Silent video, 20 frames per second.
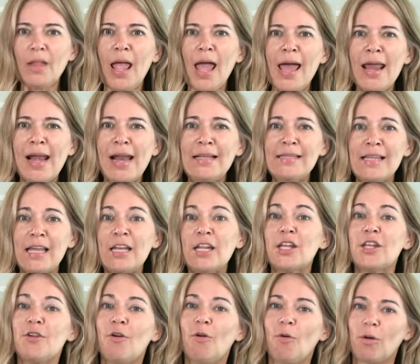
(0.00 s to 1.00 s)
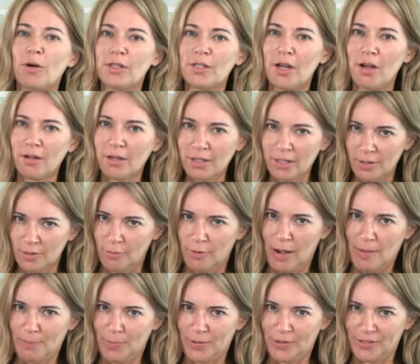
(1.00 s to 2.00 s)
And I said, you're talking to the
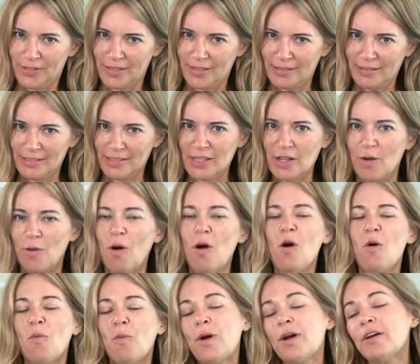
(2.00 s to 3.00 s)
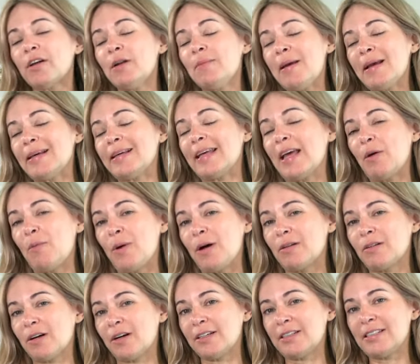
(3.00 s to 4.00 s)
right person. So we're going to make a get
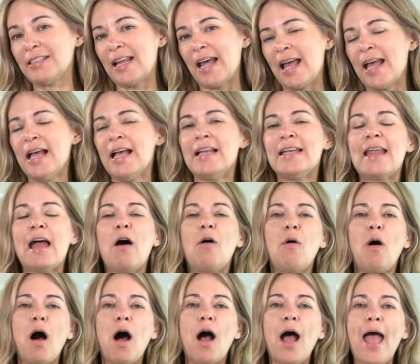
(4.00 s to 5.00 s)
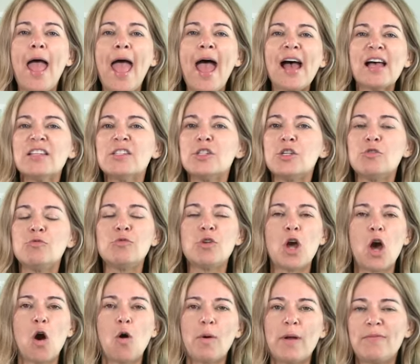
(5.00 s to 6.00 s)
well card today. Now, as you
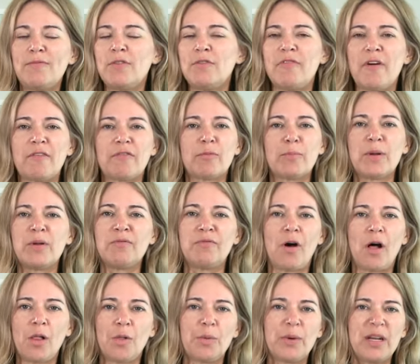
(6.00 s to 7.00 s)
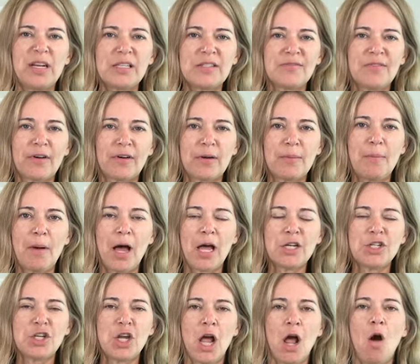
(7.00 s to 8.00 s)
know, if you've ever been following us very
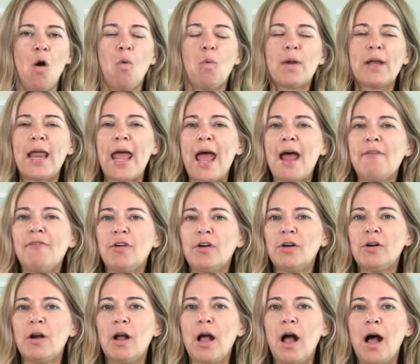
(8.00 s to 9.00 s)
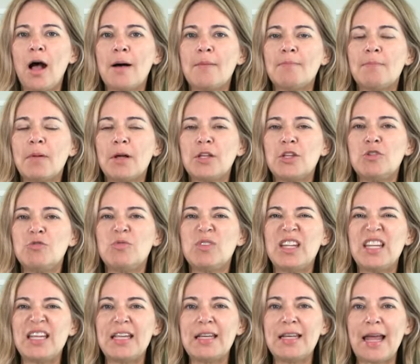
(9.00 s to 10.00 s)
much, whenever um, you
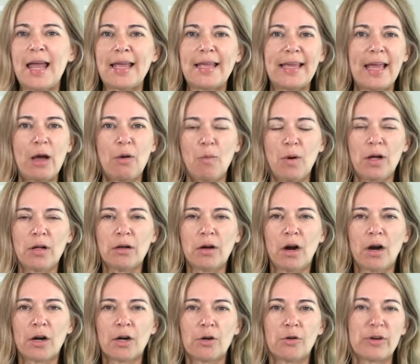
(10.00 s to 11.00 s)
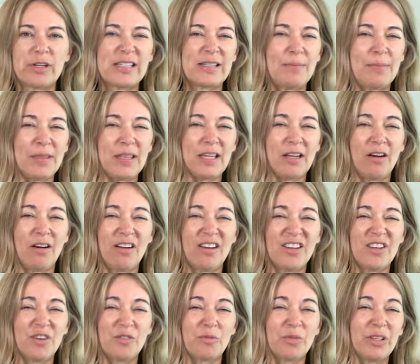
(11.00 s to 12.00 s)
need a get well card or a sympathy
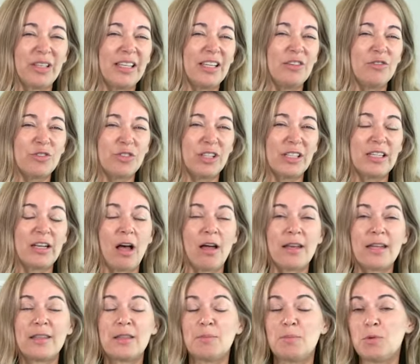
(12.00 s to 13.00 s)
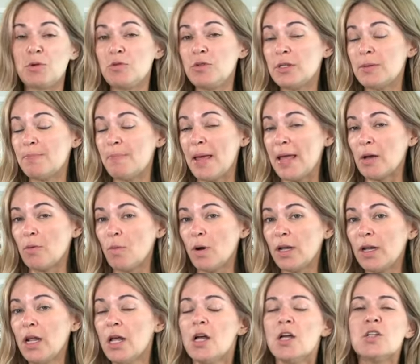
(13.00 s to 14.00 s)
card, you're really usually not in the mood to make
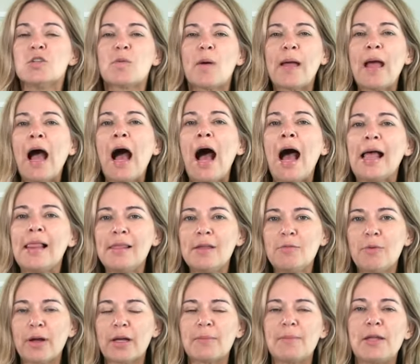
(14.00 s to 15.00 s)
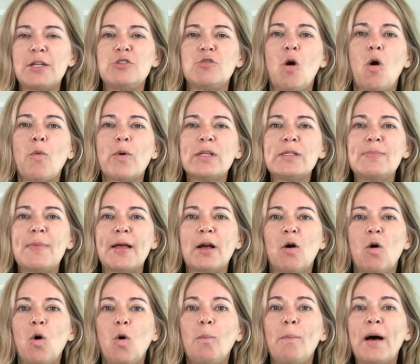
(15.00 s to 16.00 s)
one. So I highly recommend you always make
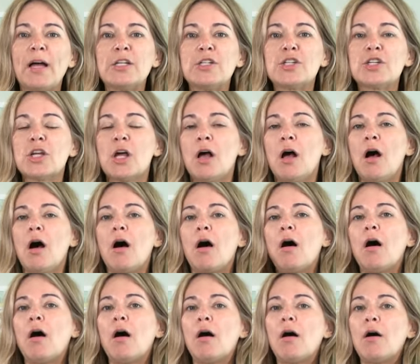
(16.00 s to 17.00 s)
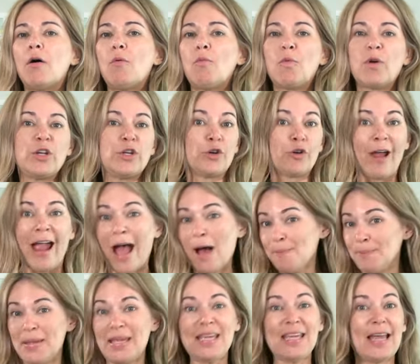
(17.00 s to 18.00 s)
a whole bunch when you're
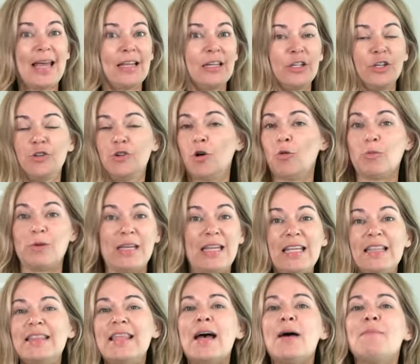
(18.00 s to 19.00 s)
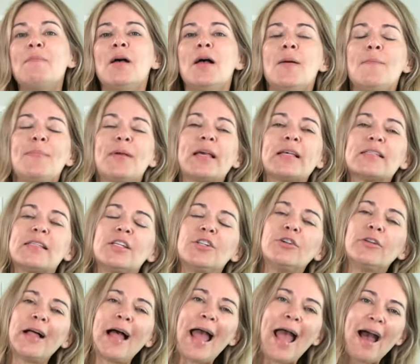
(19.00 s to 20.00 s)
happy and you don't need them because then
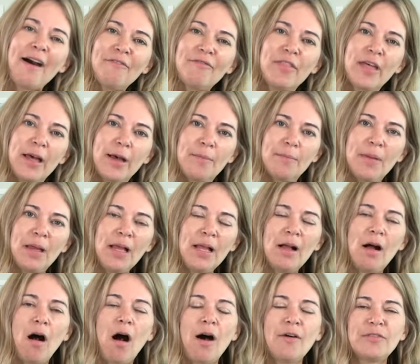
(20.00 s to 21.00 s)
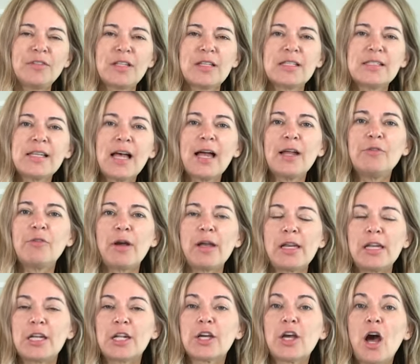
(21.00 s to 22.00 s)
you'll have them off to the side
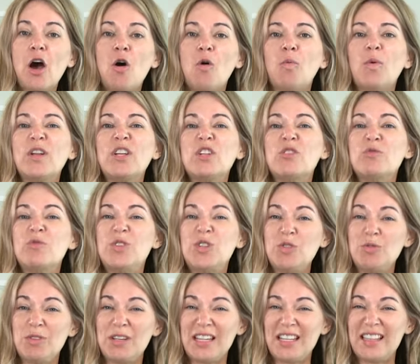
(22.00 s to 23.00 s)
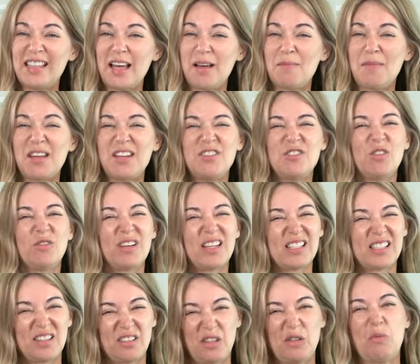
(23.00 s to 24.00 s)
ready to go when you do need them and you don't
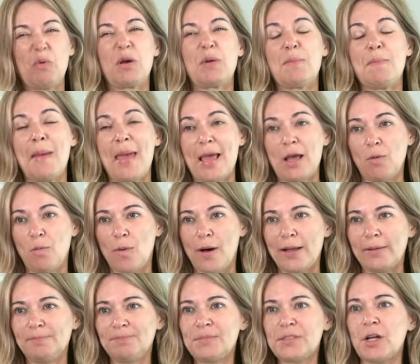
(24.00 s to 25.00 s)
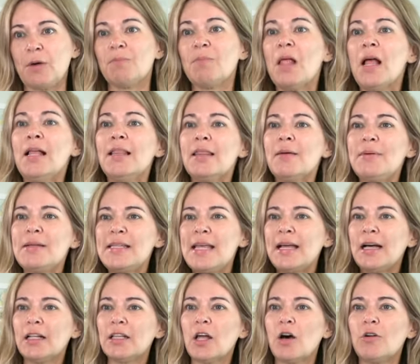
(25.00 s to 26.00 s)
necessarily want to make one. So let me say
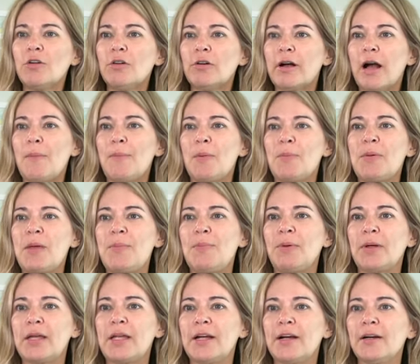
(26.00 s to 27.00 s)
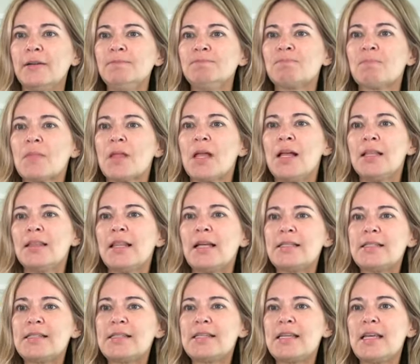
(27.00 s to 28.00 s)
hello to a couple people here.
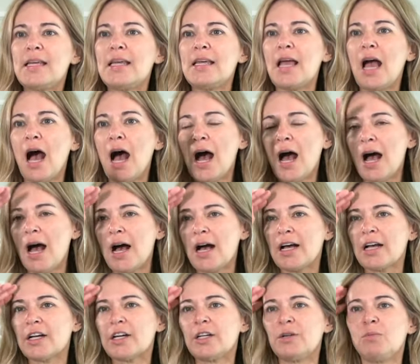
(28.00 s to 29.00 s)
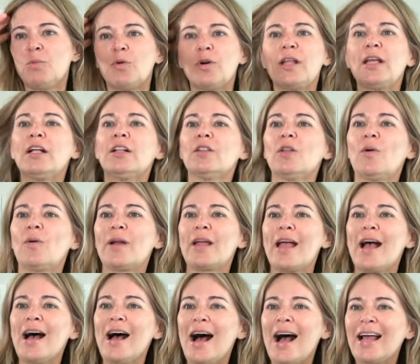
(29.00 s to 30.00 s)
Let's see. Uh, good morning,
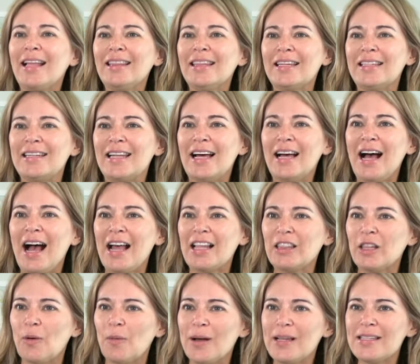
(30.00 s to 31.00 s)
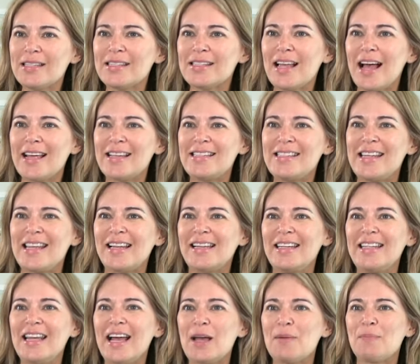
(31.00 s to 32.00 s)
Gloria. Hi, Linda. Hi, Lois. Hi,
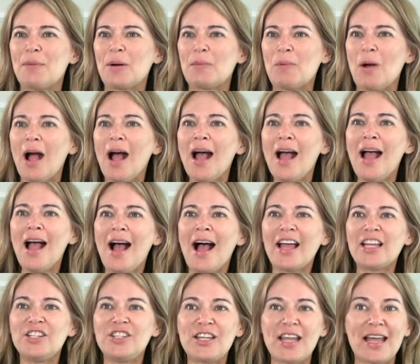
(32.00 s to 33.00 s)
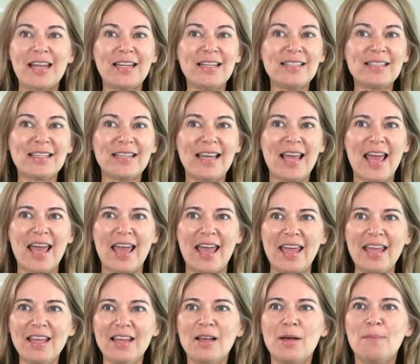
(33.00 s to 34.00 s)
Sandy. Hi, Barbara. Hi, Janet.
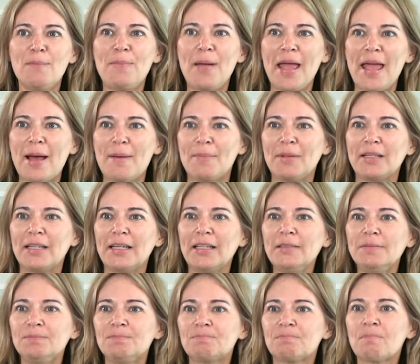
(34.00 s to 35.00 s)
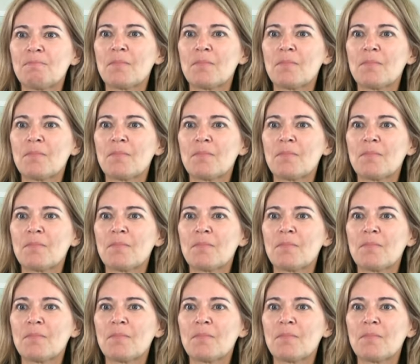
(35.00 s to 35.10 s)
Kay. Pamela.